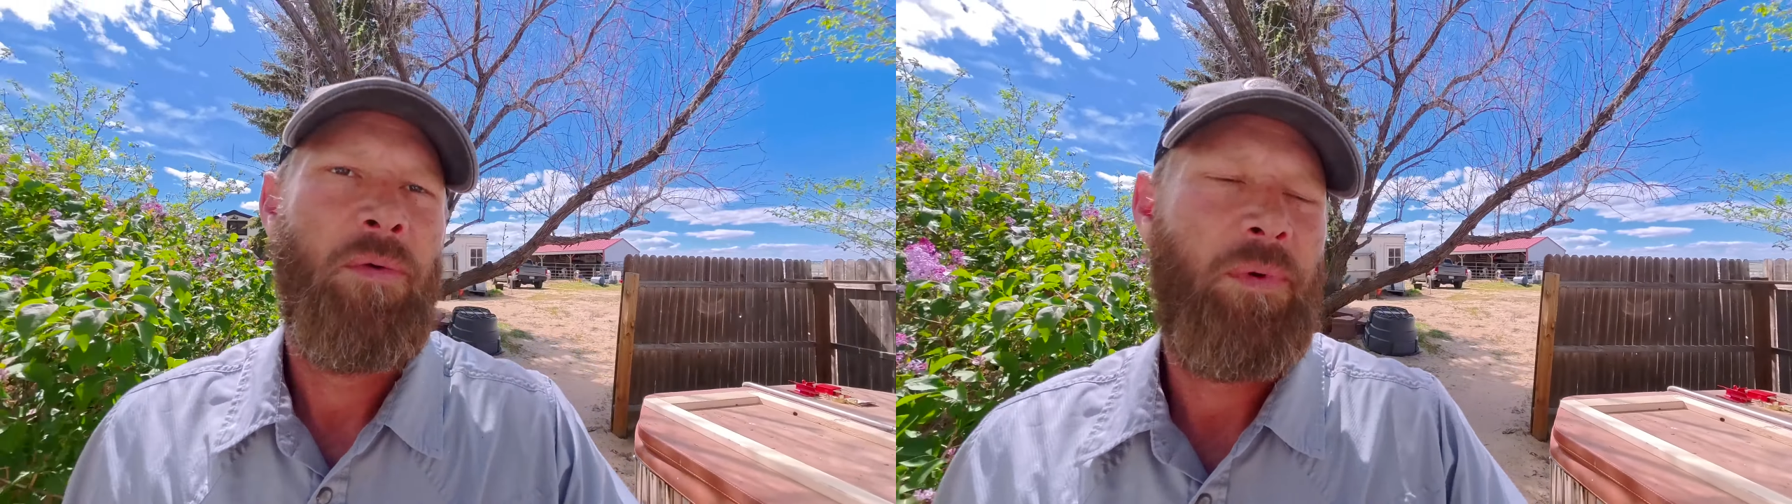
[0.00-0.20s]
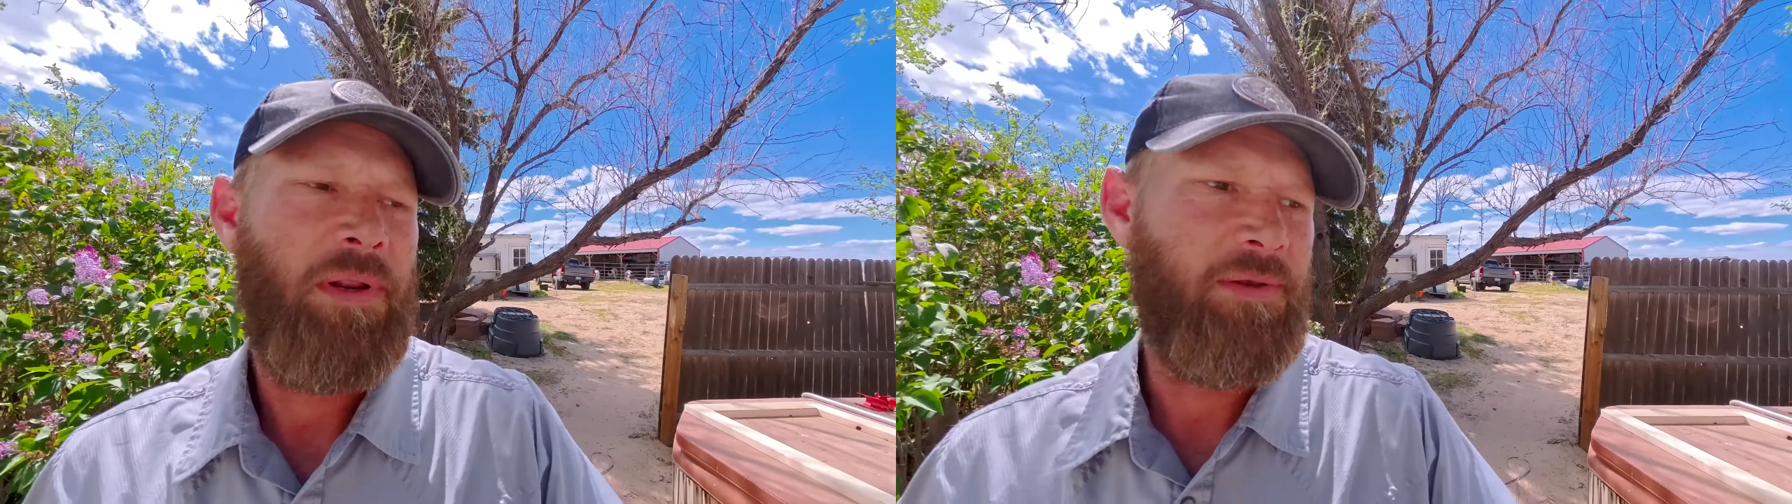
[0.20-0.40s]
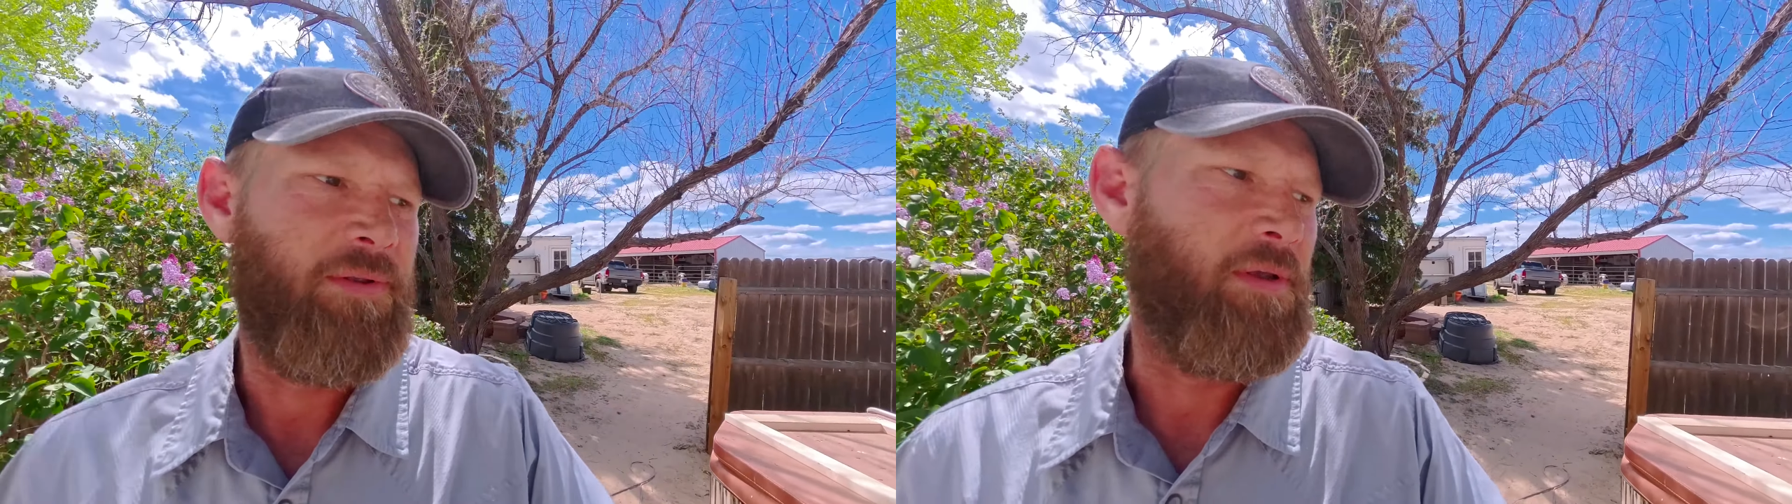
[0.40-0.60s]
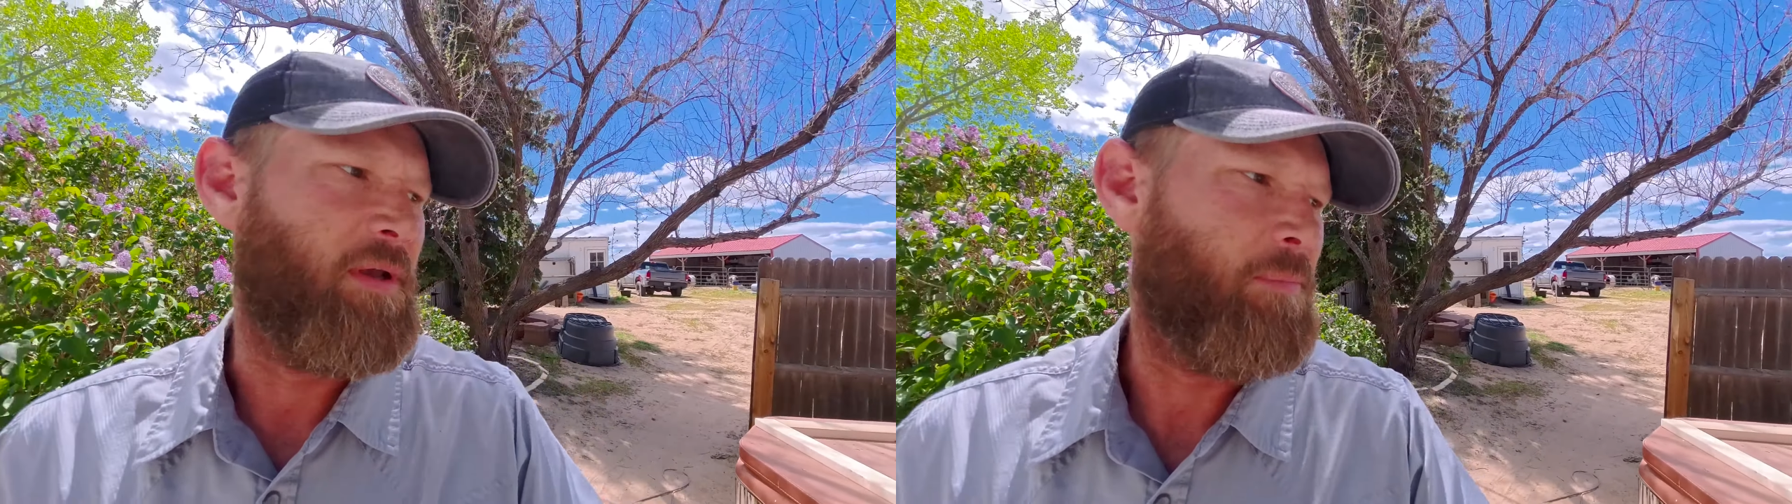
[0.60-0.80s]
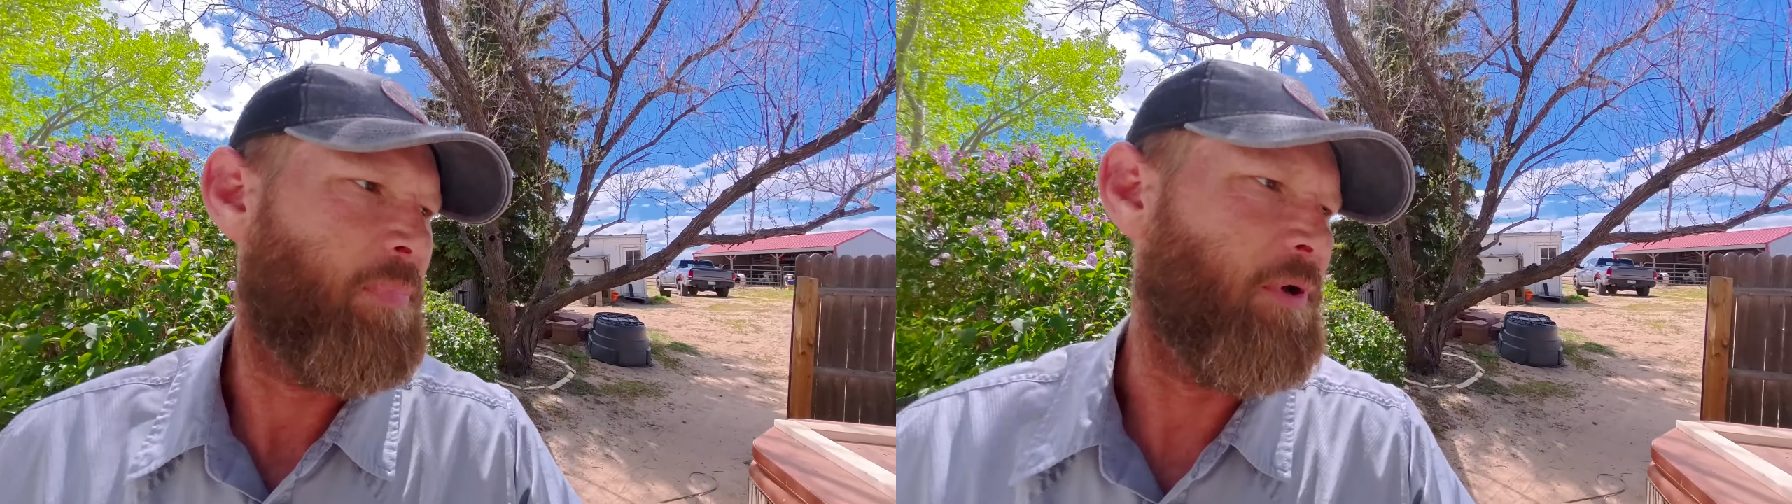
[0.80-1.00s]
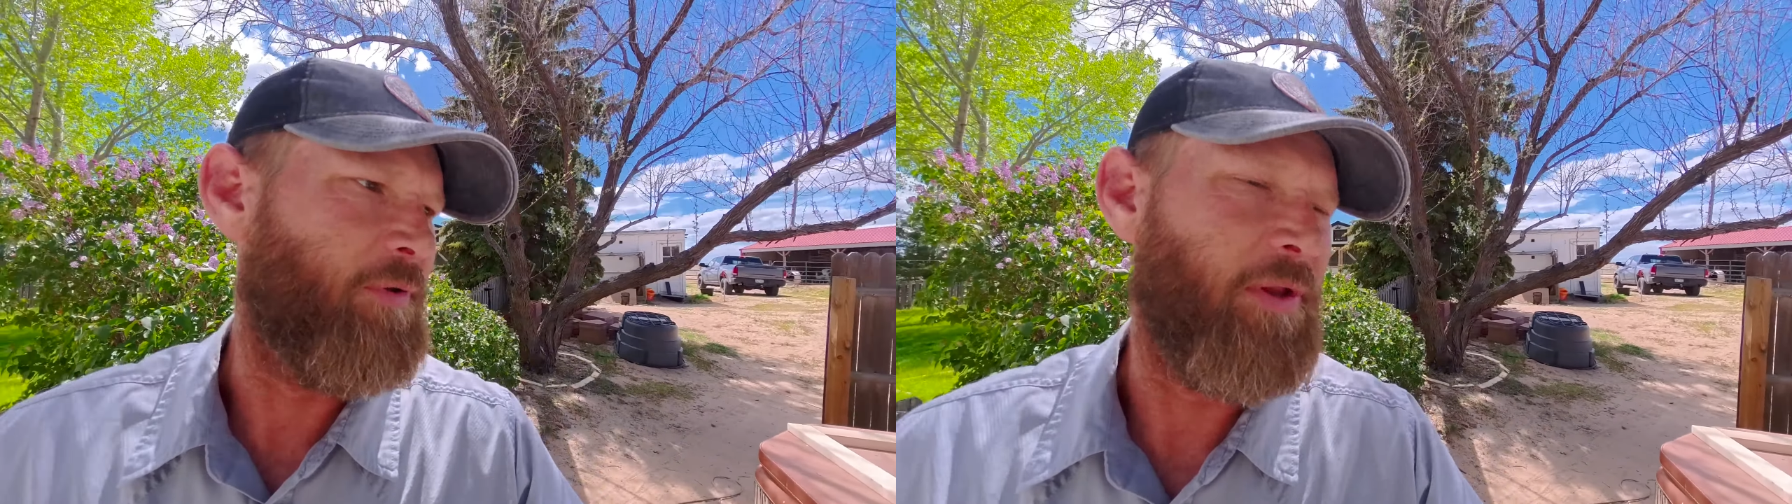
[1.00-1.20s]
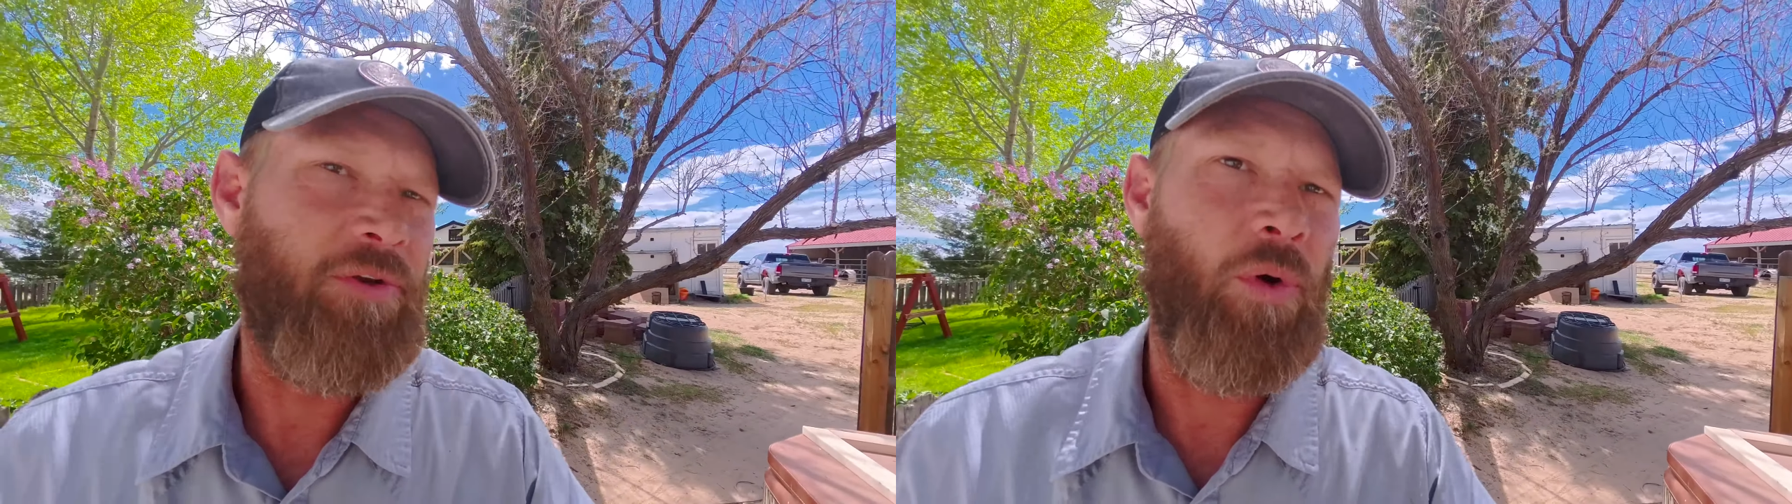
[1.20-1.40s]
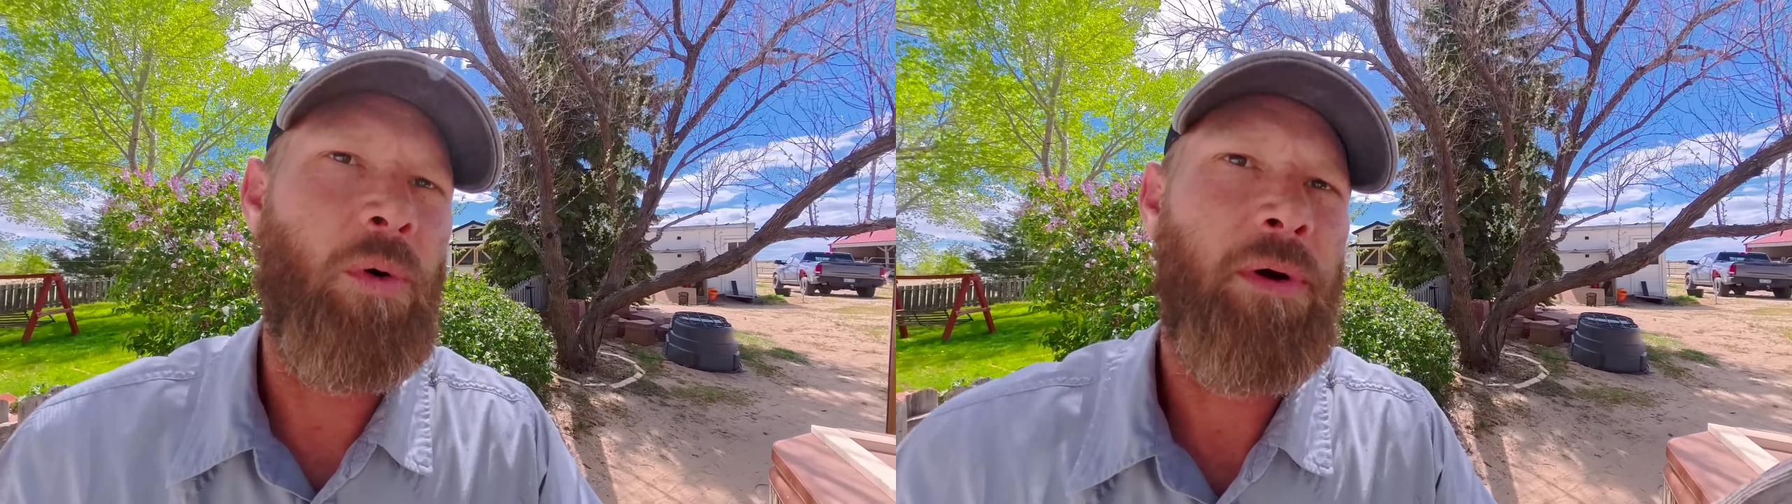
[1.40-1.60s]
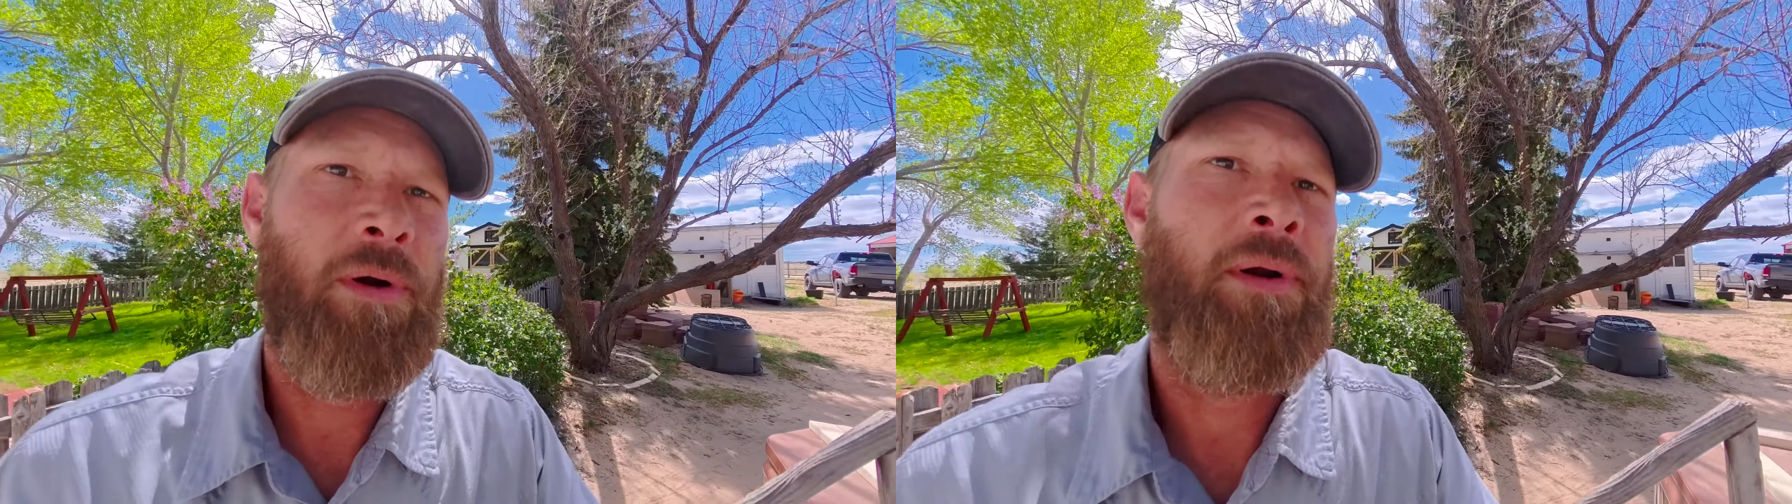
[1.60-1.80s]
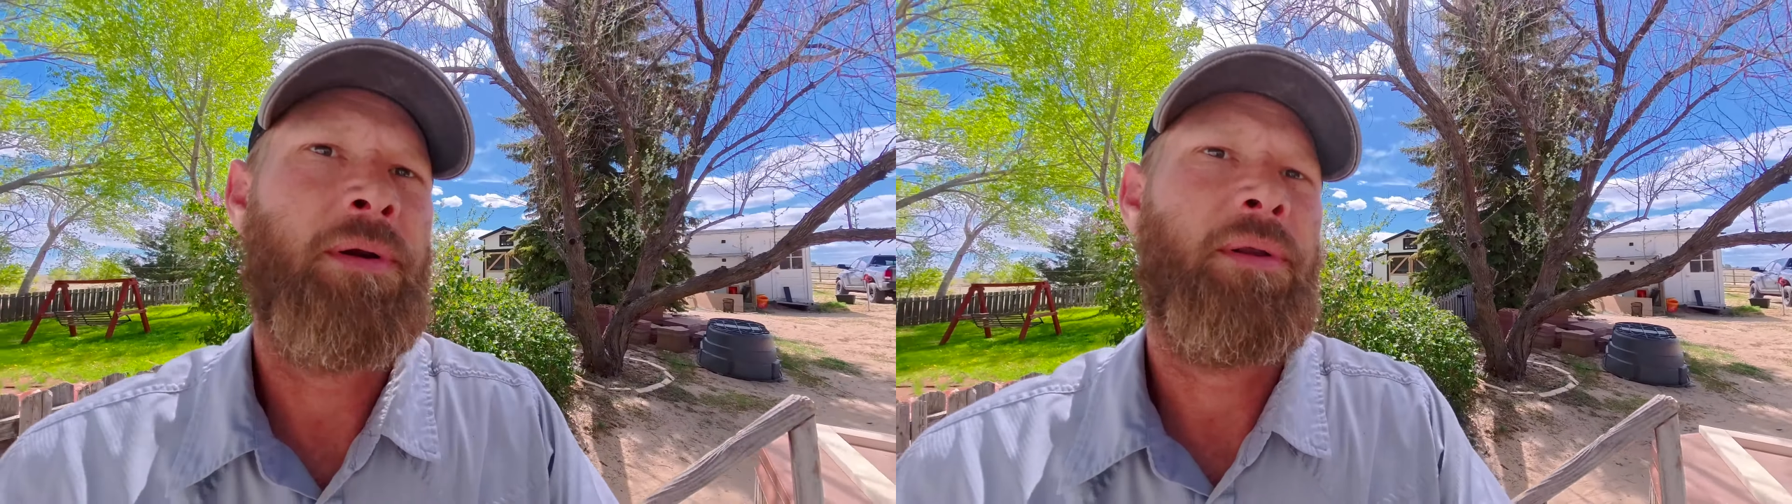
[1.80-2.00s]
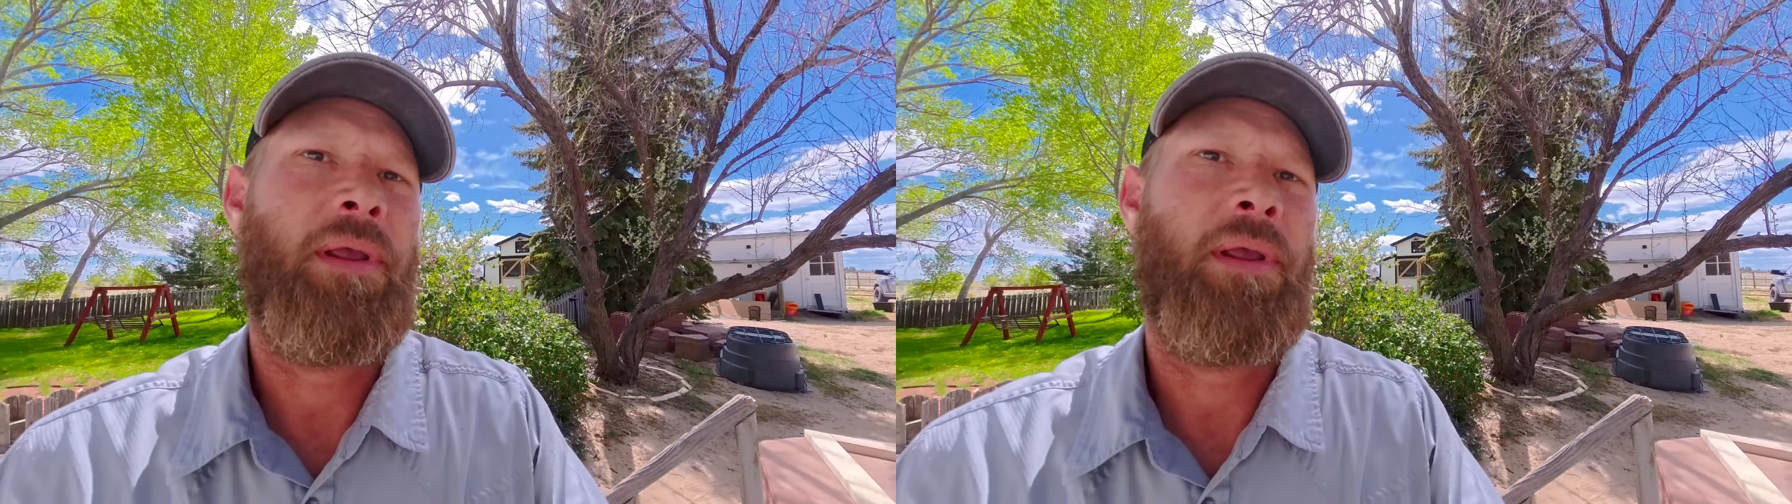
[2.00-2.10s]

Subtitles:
We need to build a door